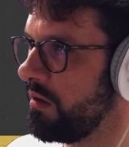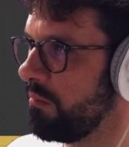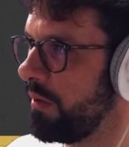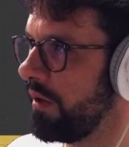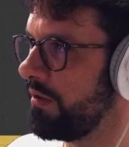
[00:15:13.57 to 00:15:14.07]

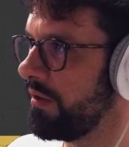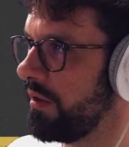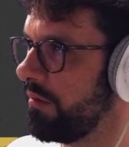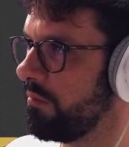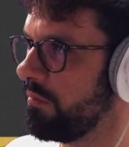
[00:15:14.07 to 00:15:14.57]
But
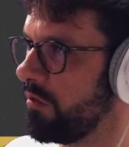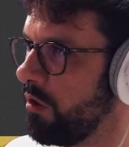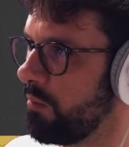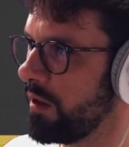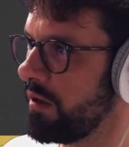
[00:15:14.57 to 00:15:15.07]

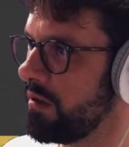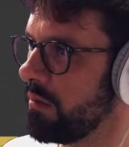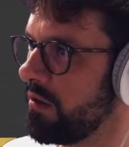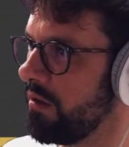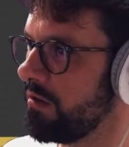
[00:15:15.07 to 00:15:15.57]
no big deal,
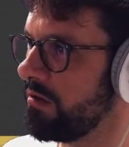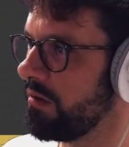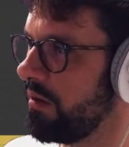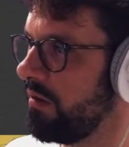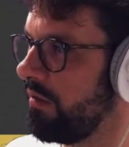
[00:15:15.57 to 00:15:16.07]
because
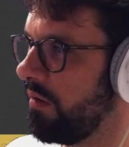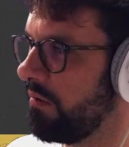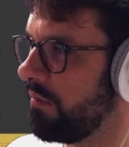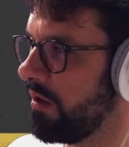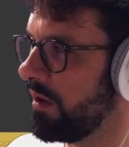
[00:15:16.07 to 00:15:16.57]

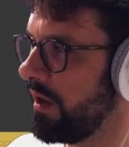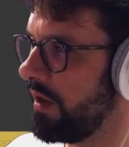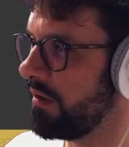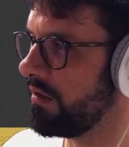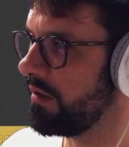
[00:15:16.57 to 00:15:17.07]
on one hand,